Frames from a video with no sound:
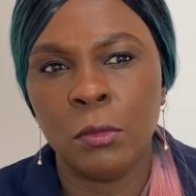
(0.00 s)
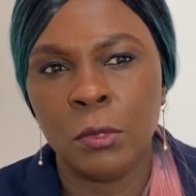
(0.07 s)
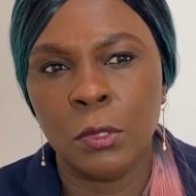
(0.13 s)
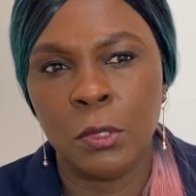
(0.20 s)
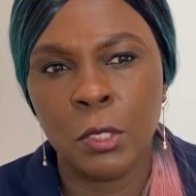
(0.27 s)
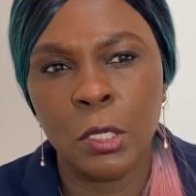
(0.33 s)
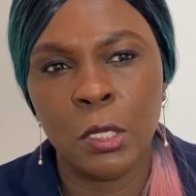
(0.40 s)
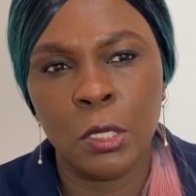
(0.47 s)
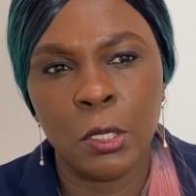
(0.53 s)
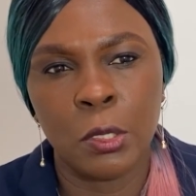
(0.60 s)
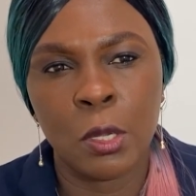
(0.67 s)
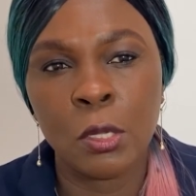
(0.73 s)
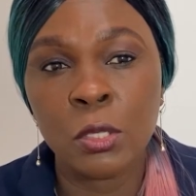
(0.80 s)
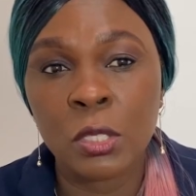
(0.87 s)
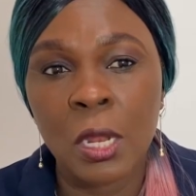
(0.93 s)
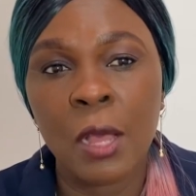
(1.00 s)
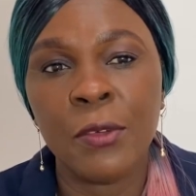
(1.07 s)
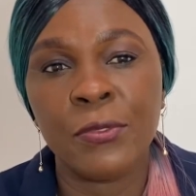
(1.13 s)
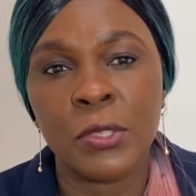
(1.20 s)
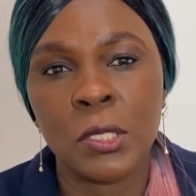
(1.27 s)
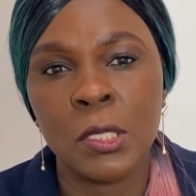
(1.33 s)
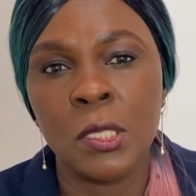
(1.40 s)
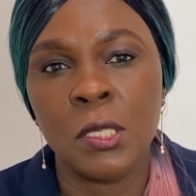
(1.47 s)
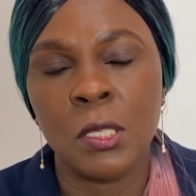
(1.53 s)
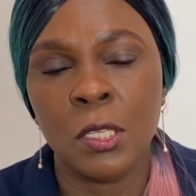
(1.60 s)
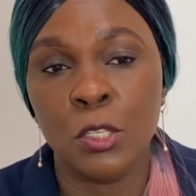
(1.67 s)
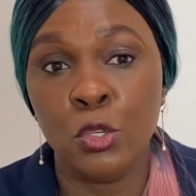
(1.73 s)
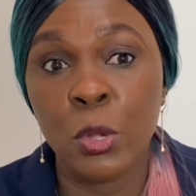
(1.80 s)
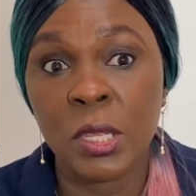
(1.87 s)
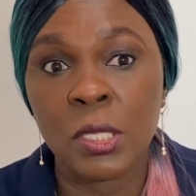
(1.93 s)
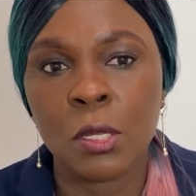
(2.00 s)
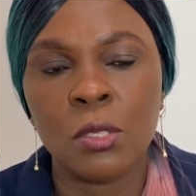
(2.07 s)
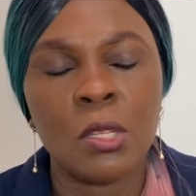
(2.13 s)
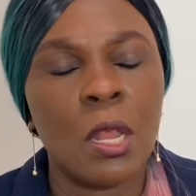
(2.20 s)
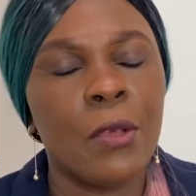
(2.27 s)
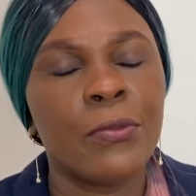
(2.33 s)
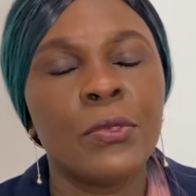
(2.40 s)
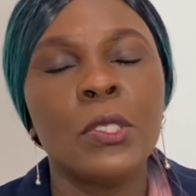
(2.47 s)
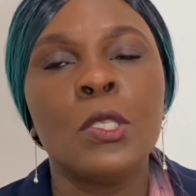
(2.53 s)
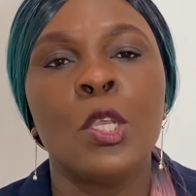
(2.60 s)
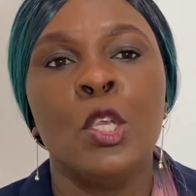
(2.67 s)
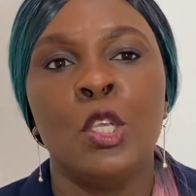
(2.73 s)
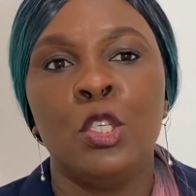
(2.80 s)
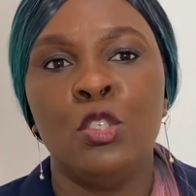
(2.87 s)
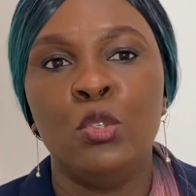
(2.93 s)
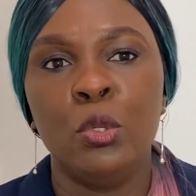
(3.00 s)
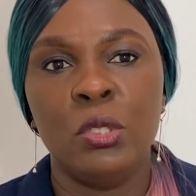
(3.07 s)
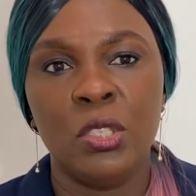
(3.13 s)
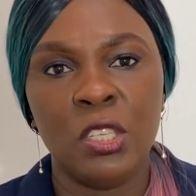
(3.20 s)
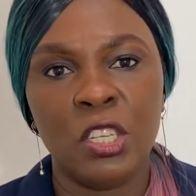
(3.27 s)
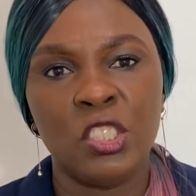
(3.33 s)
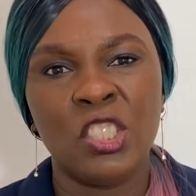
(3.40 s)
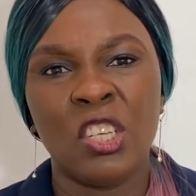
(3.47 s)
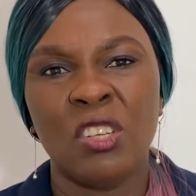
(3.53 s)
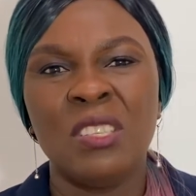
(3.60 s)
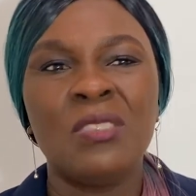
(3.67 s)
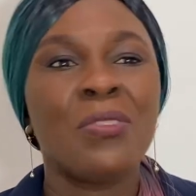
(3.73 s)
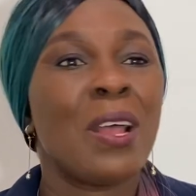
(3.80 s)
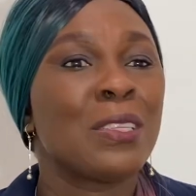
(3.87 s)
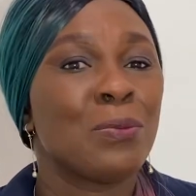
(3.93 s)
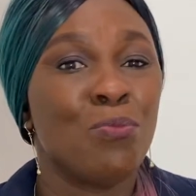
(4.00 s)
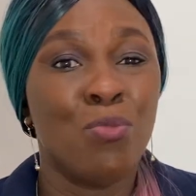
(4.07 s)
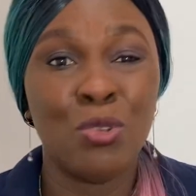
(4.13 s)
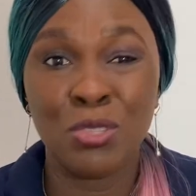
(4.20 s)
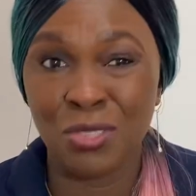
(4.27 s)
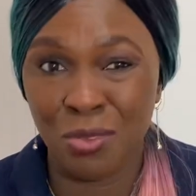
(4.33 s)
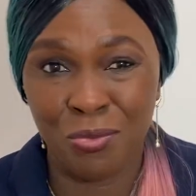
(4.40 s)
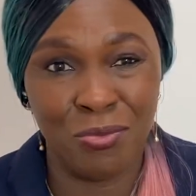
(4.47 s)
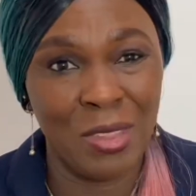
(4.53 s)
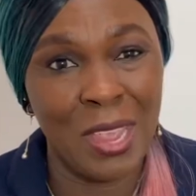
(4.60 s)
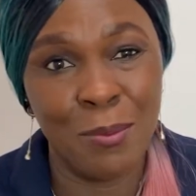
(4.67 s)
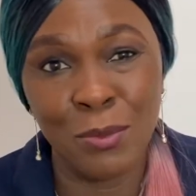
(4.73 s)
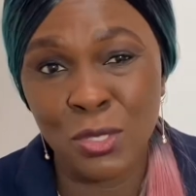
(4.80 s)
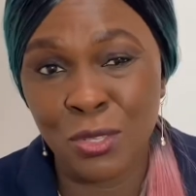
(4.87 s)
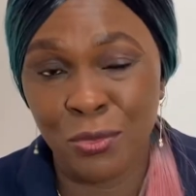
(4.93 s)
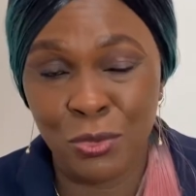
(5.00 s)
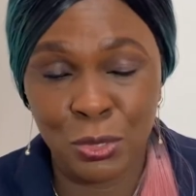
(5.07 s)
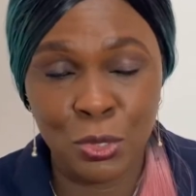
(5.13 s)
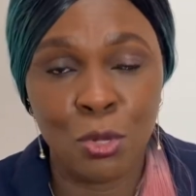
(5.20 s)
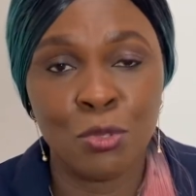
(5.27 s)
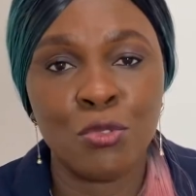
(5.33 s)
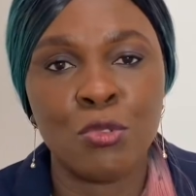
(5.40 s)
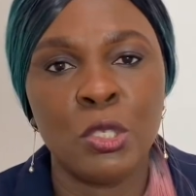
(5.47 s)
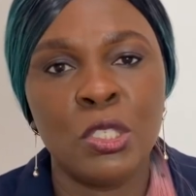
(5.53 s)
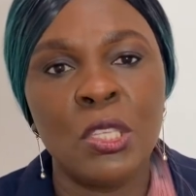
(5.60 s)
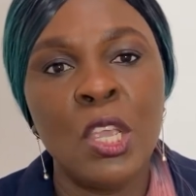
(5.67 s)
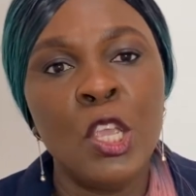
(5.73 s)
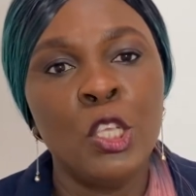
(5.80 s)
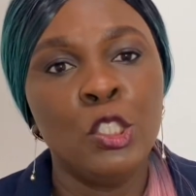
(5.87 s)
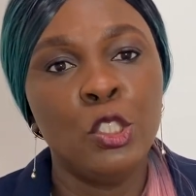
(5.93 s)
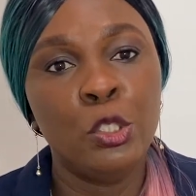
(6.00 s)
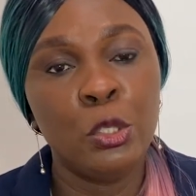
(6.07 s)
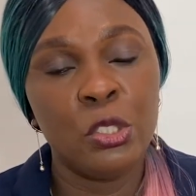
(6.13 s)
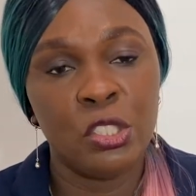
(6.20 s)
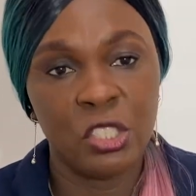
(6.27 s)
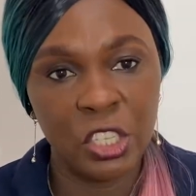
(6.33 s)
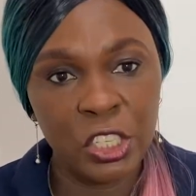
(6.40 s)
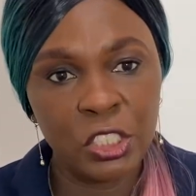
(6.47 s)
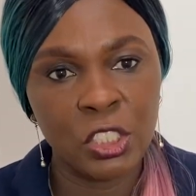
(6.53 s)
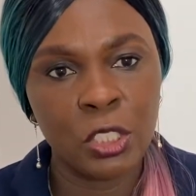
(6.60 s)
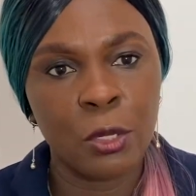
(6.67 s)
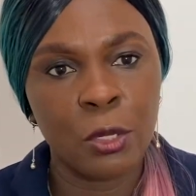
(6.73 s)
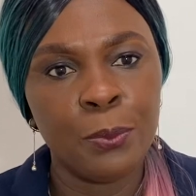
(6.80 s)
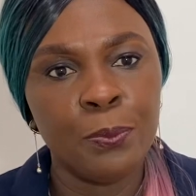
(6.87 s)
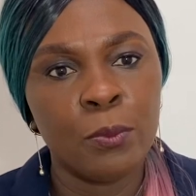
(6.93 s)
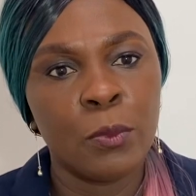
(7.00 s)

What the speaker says: the consular offices, US consular office use DHL. In fact, most of those countries use DHL.